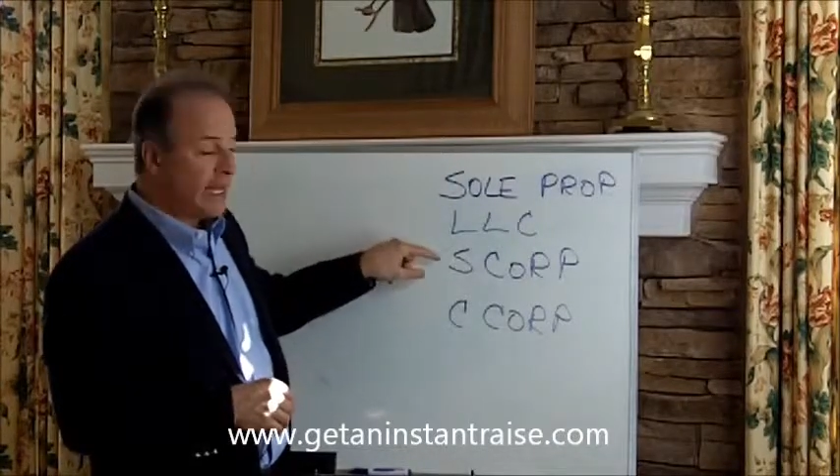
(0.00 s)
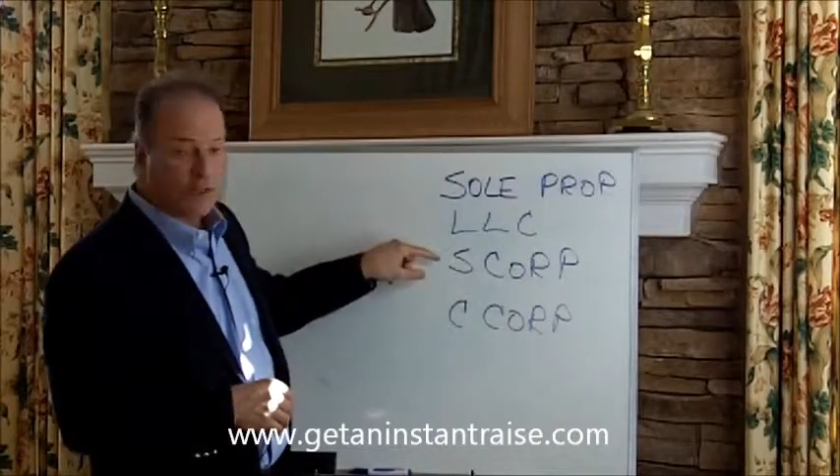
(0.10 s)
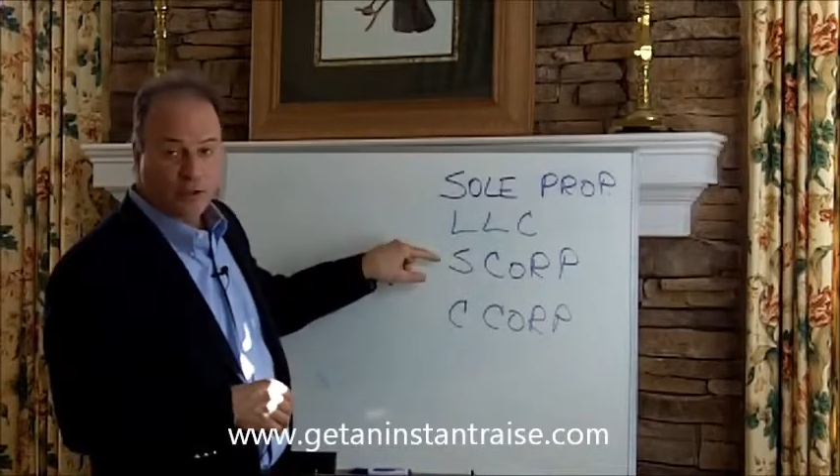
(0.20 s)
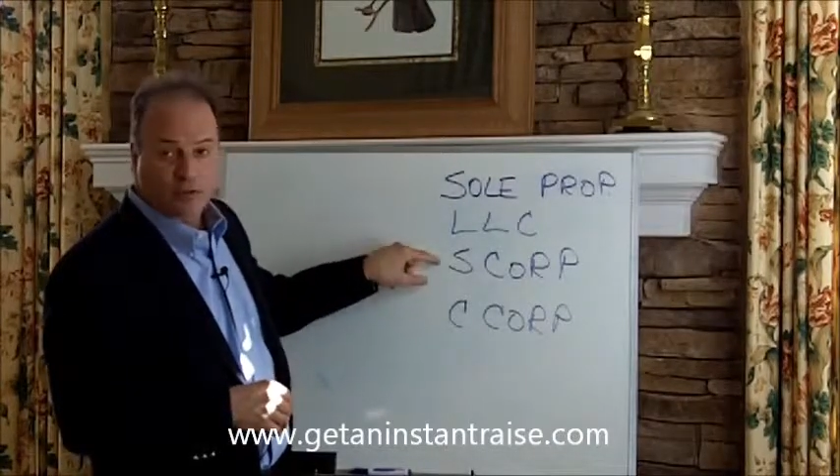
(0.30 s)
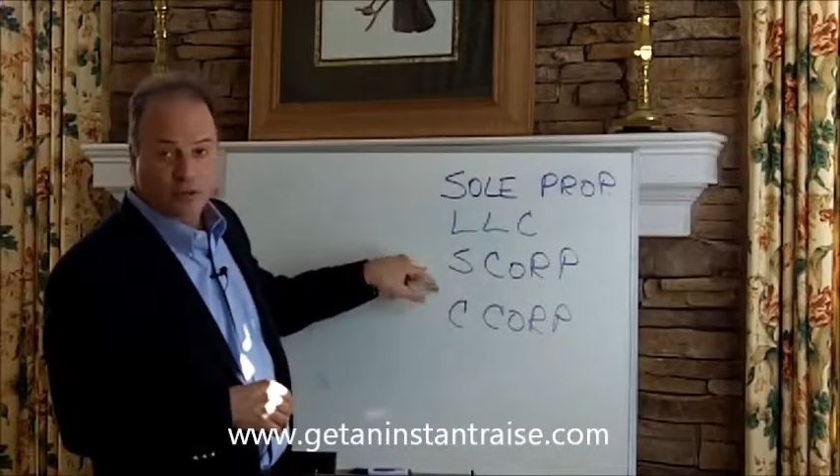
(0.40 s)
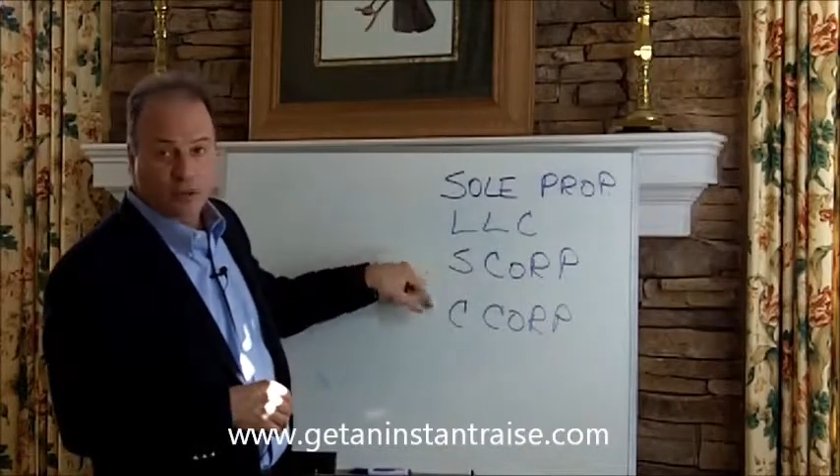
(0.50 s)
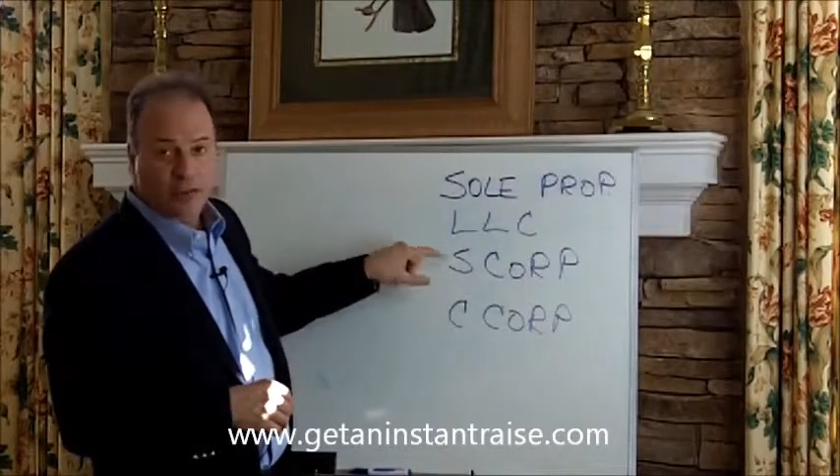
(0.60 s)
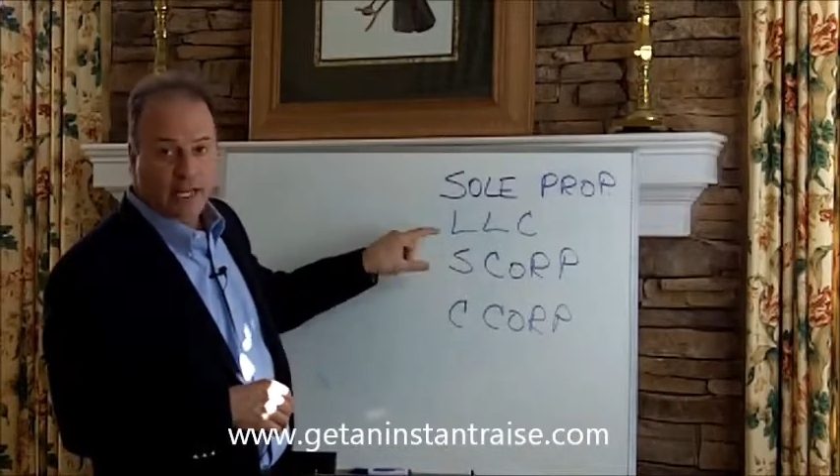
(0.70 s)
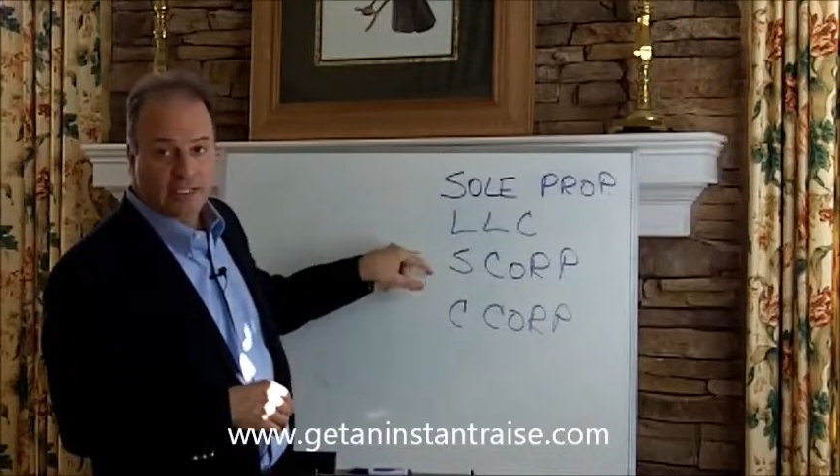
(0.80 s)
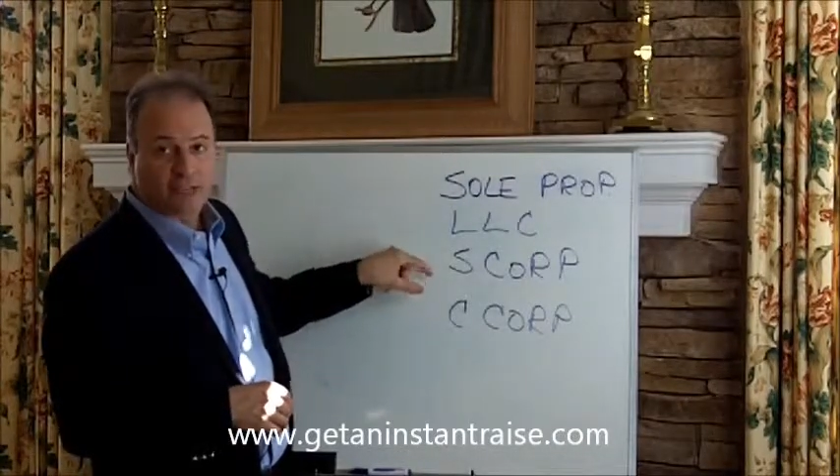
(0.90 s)
and you have the lower
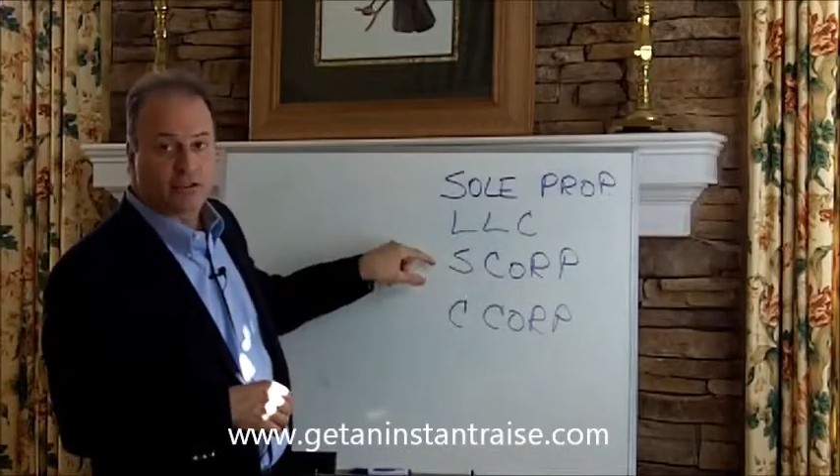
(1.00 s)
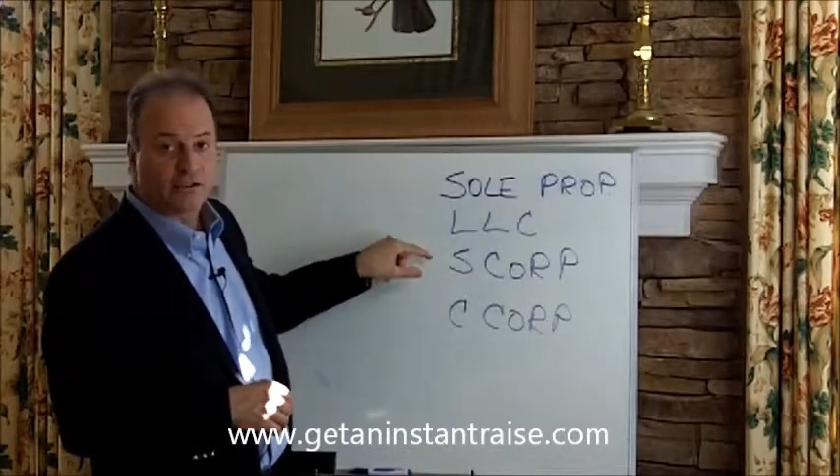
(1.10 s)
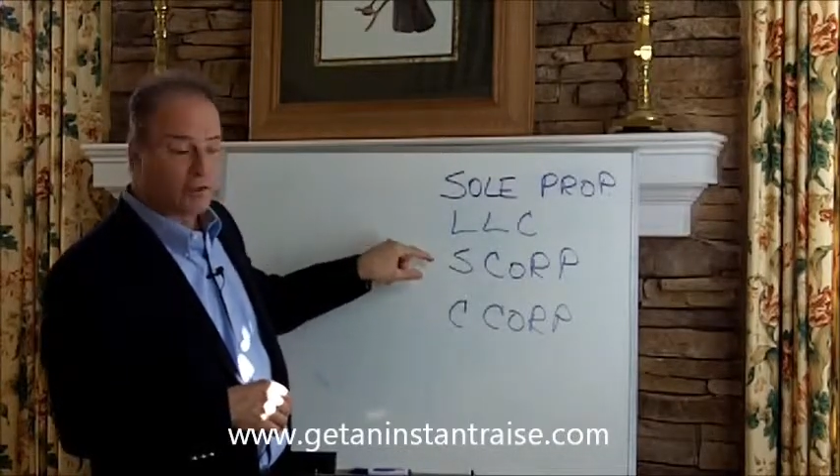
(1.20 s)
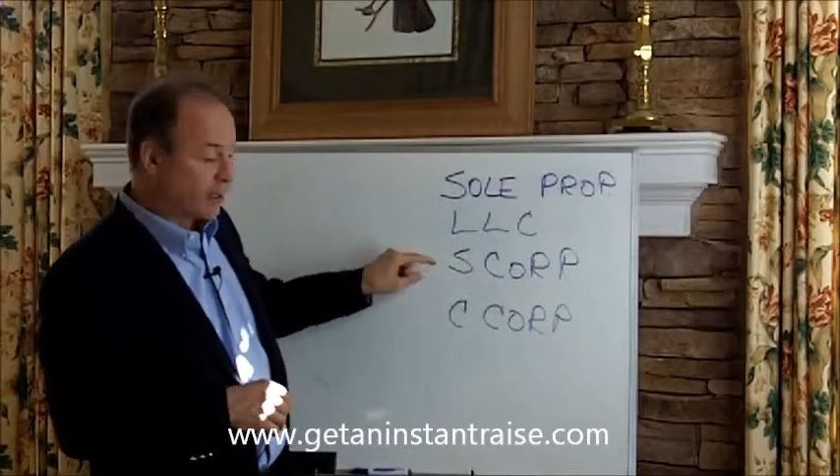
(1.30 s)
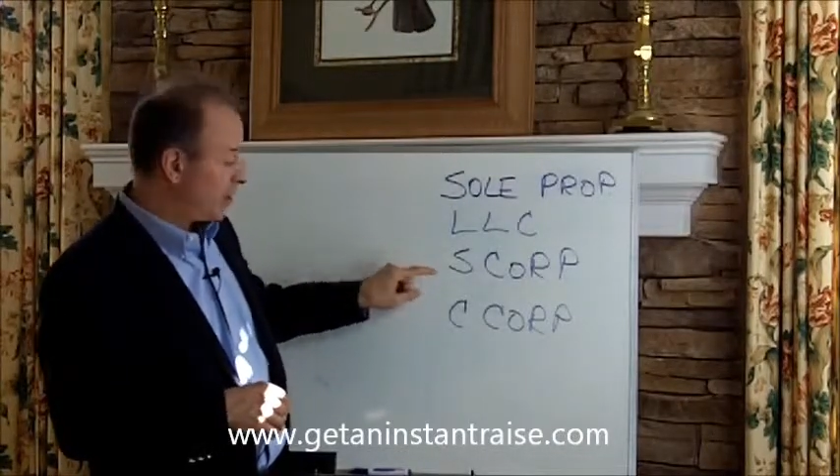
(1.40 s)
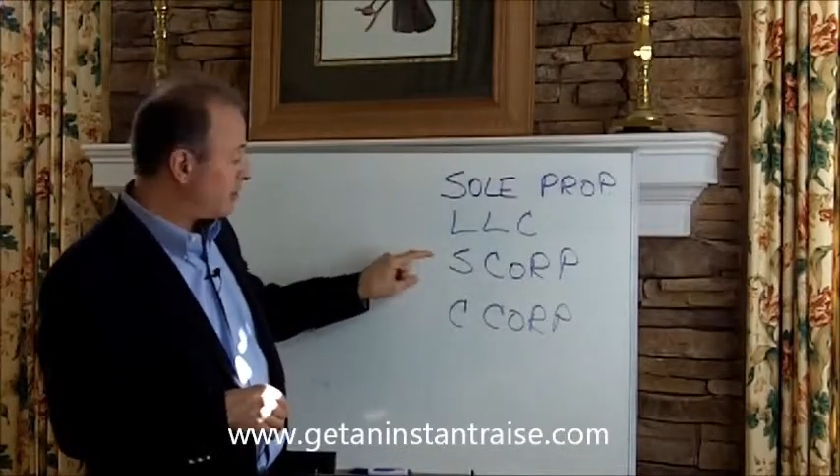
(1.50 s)
taxes here.